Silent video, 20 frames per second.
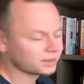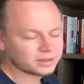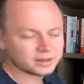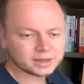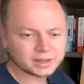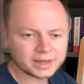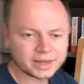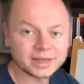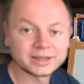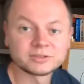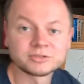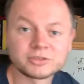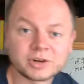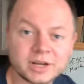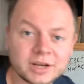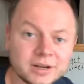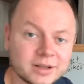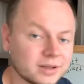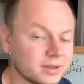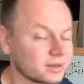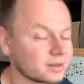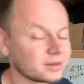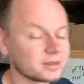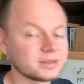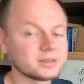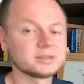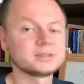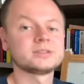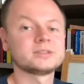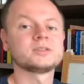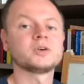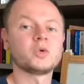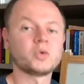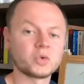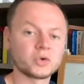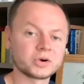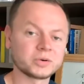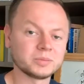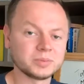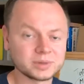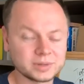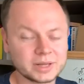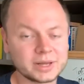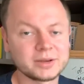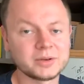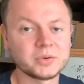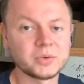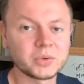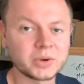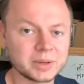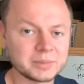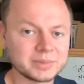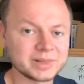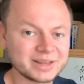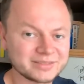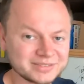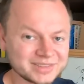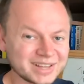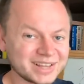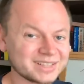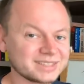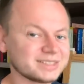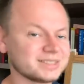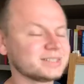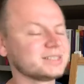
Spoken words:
handwriting, it's horrible, I know, I'm left-handed.